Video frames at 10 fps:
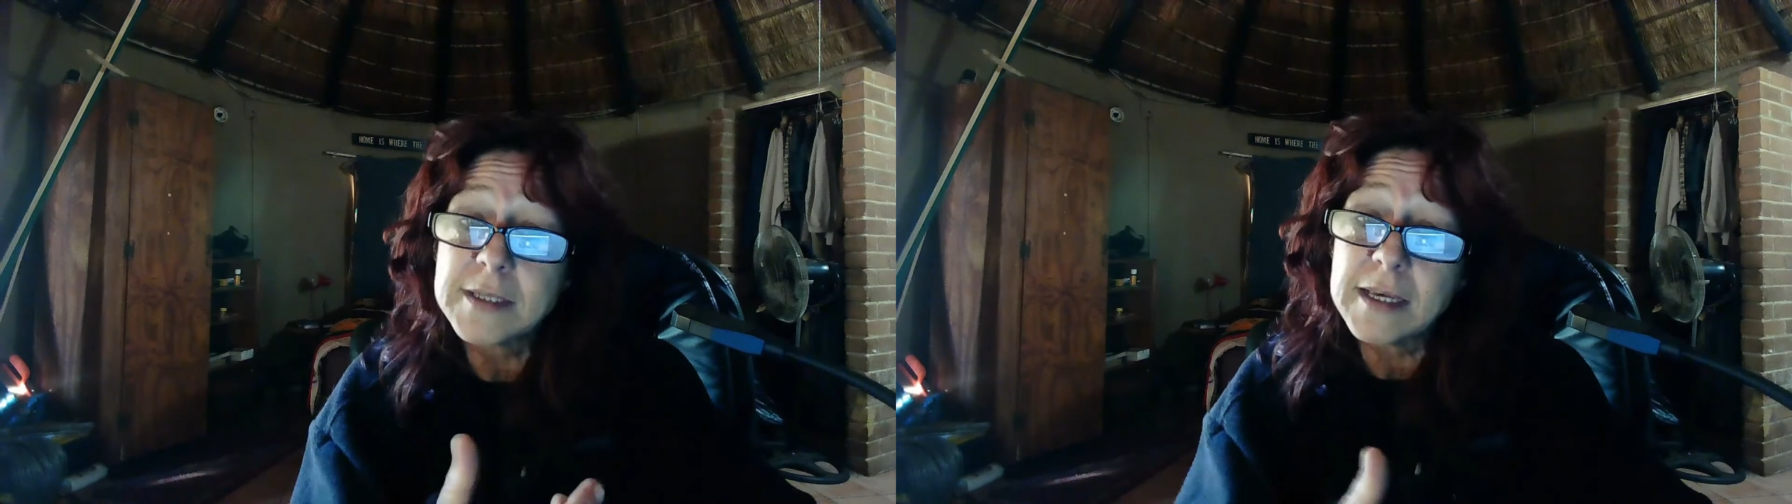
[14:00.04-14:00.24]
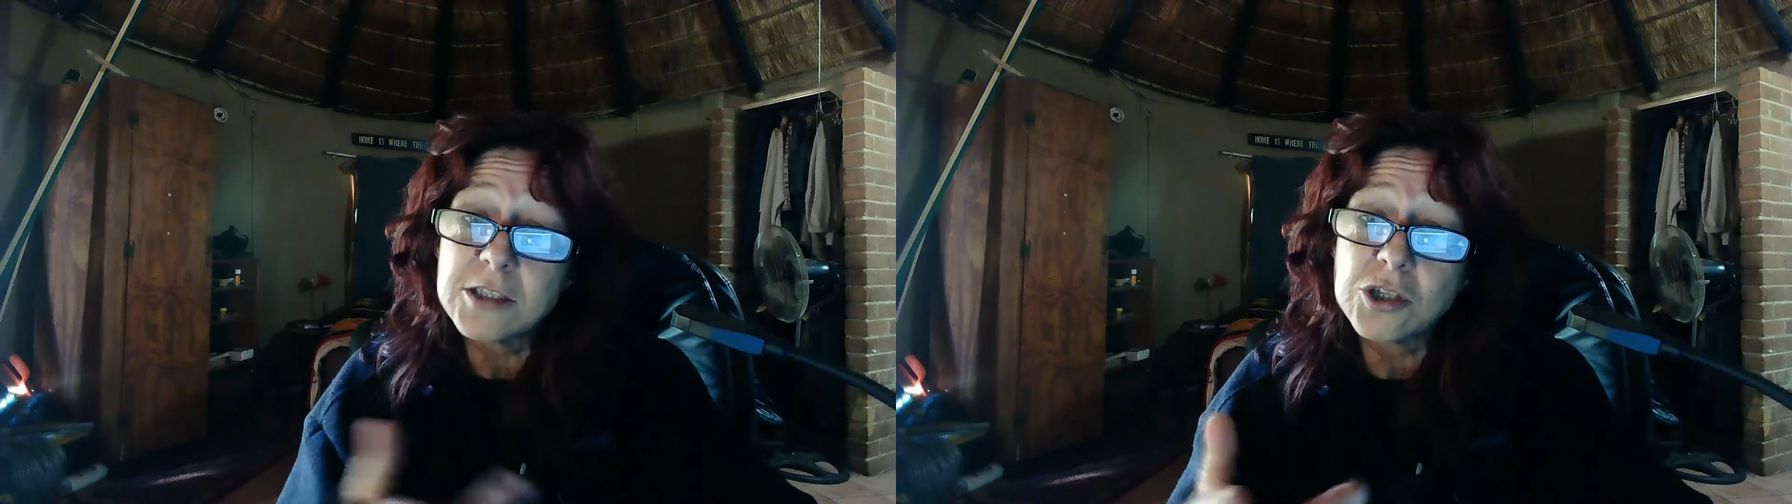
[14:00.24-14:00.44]

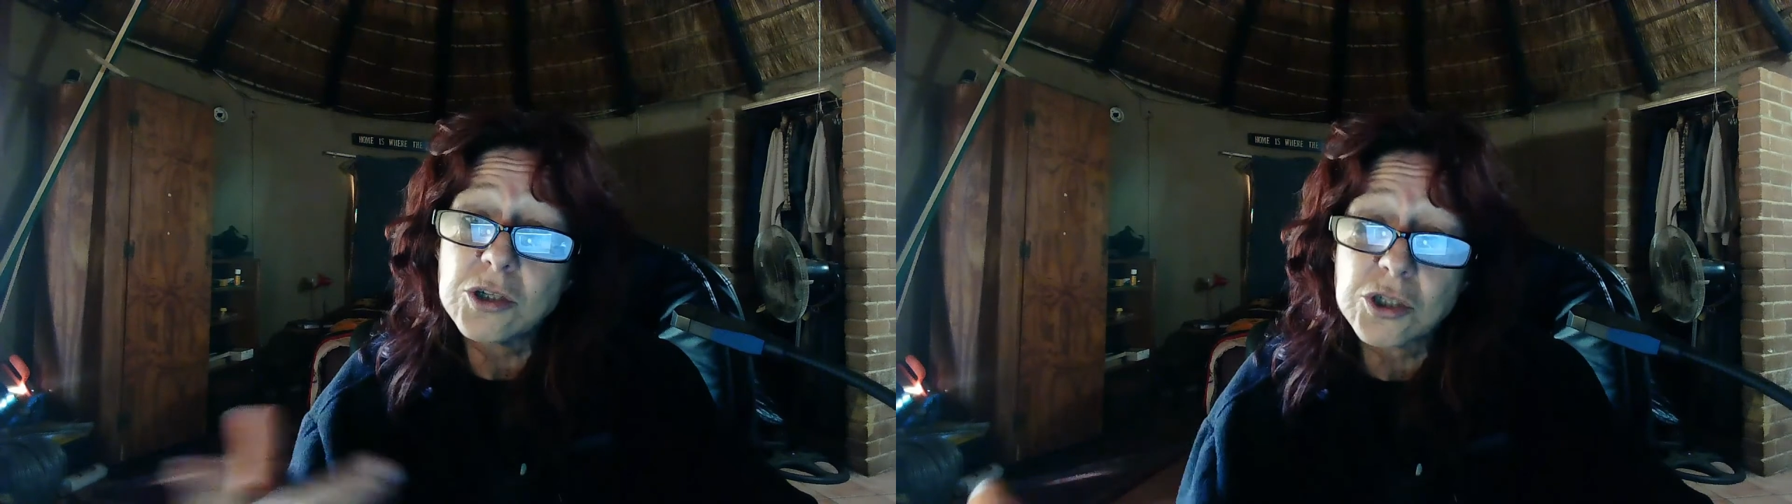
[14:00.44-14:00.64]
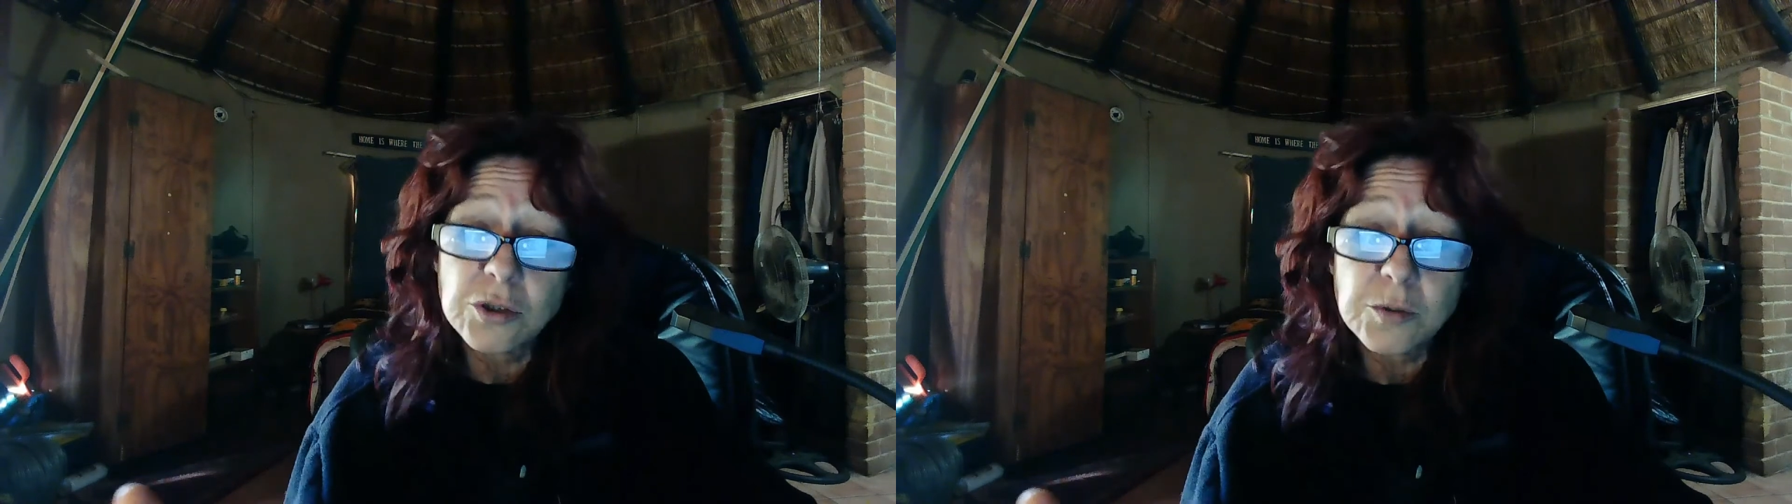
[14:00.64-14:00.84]
as you
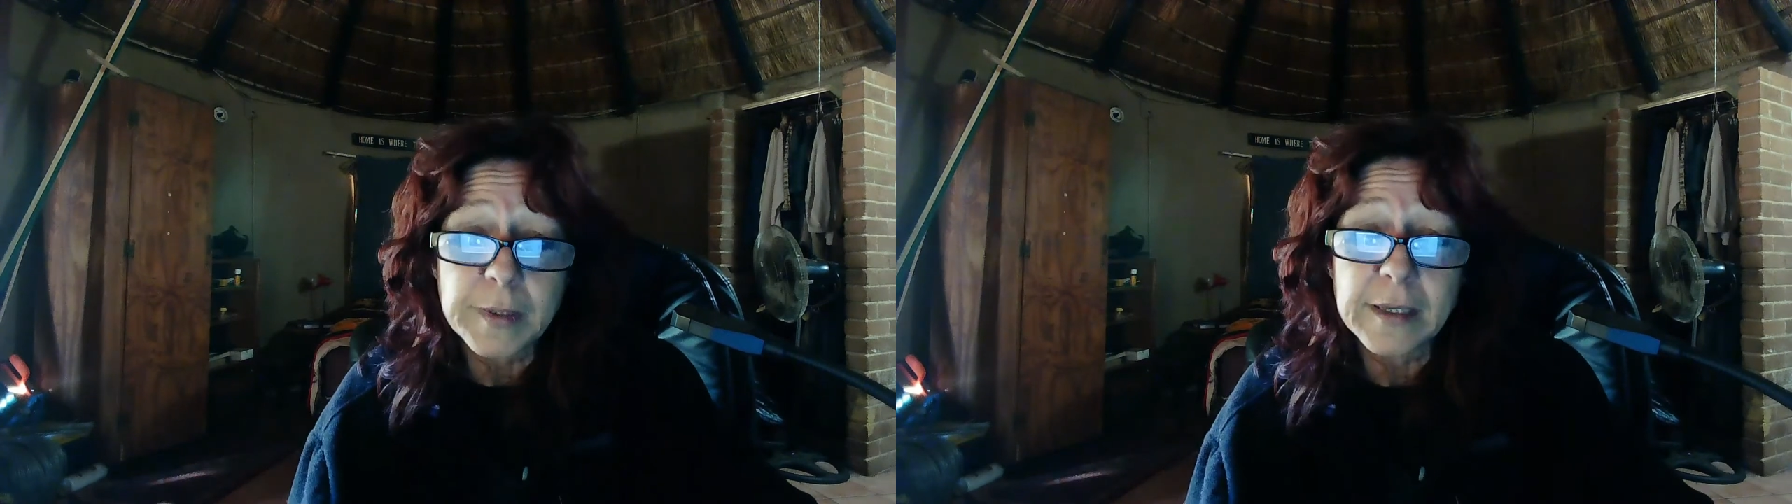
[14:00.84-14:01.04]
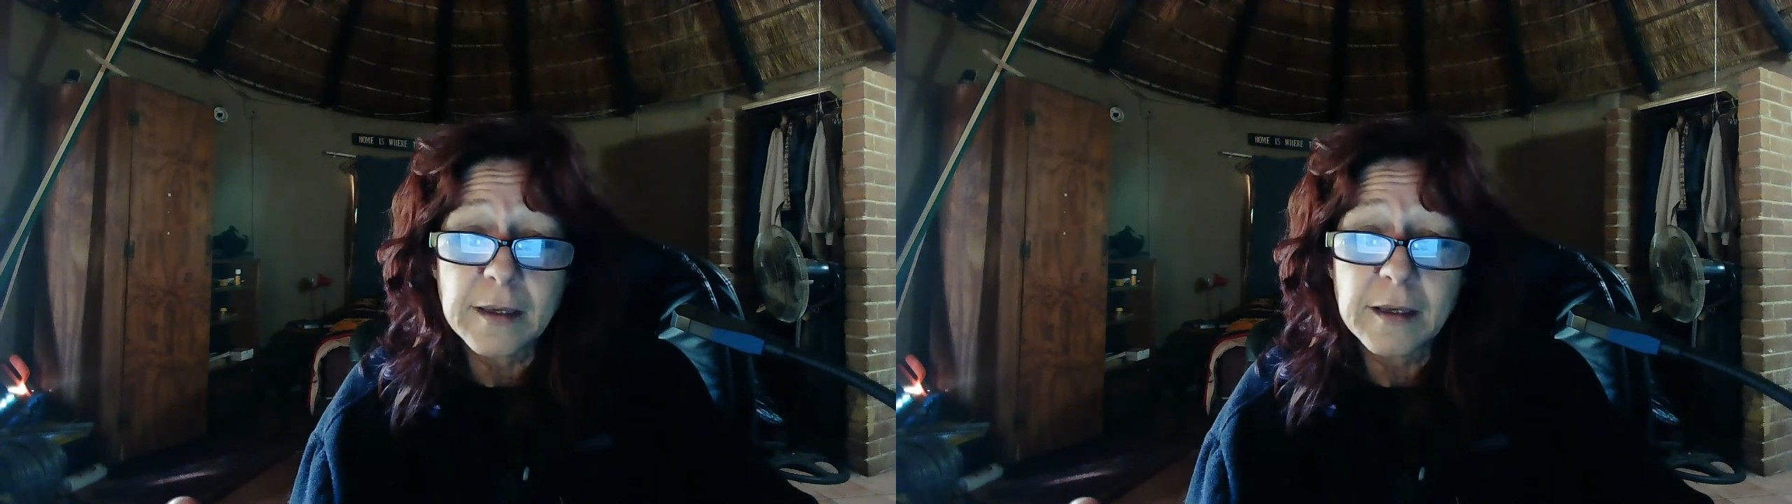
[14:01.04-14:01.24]
should
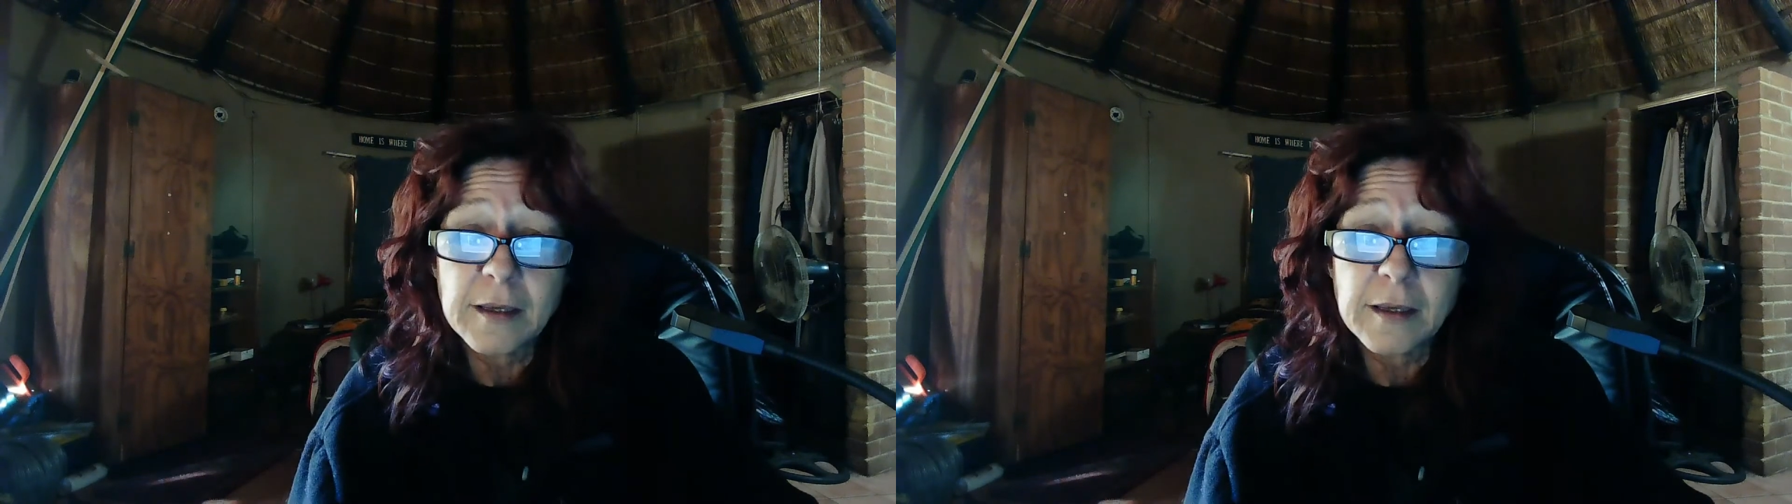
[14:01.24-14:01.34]
be,